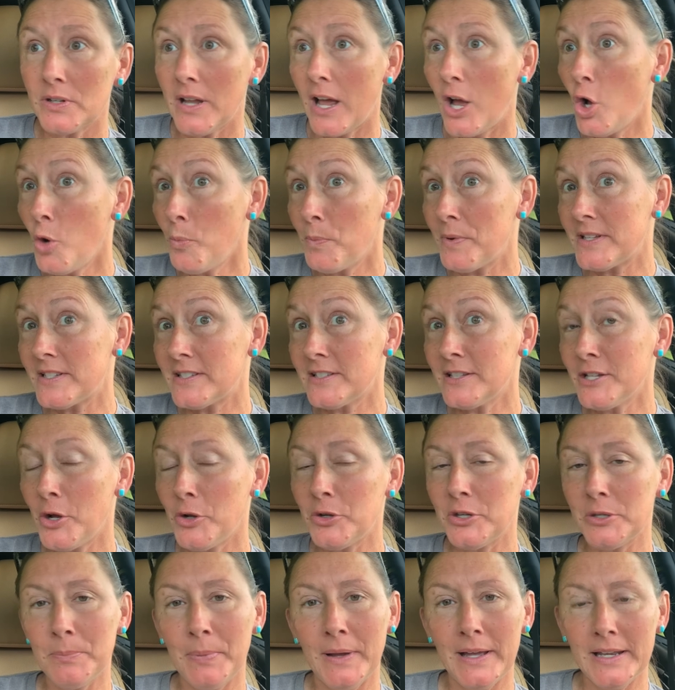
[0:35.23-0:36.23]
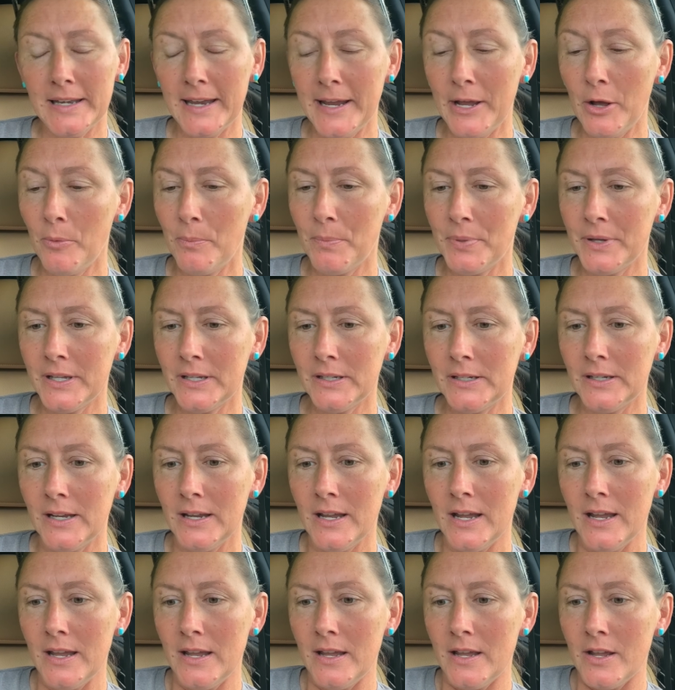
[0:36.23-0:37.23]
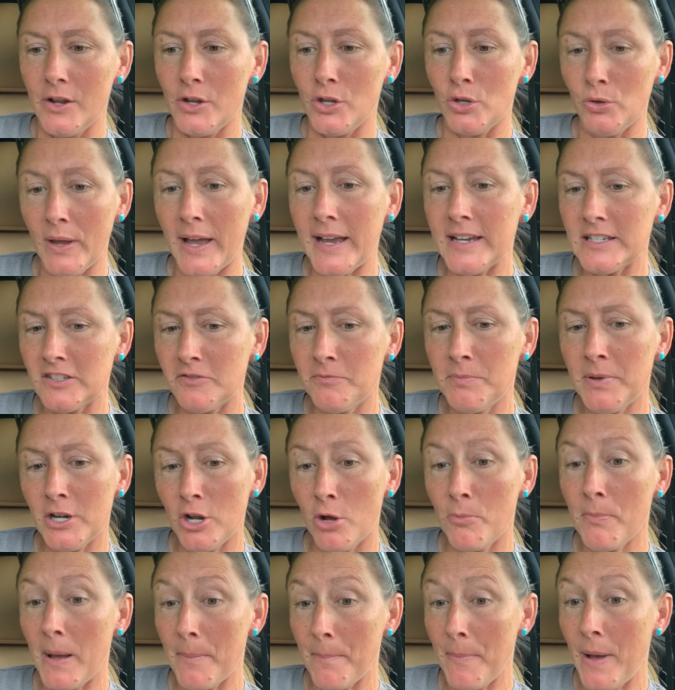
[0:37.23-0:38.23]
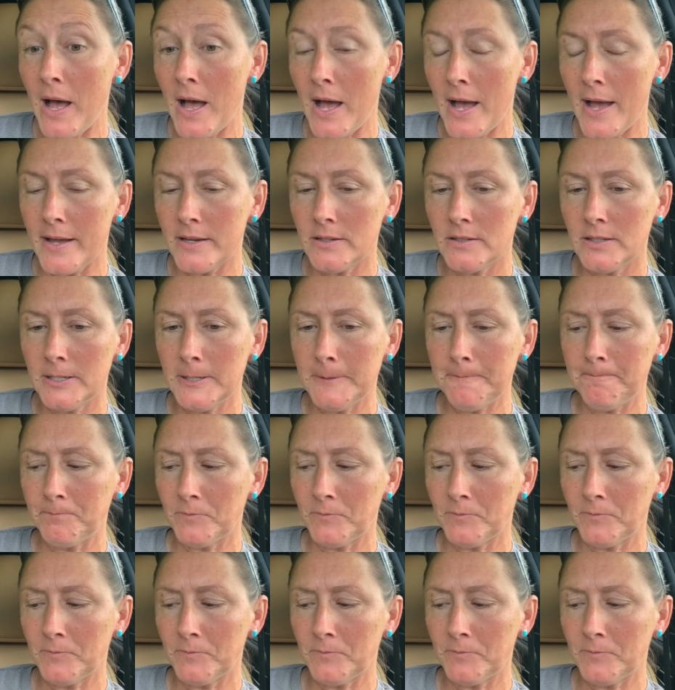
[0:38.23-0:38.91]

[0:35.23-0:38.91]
I hope it's loaded by now, but you guys have been on my mind,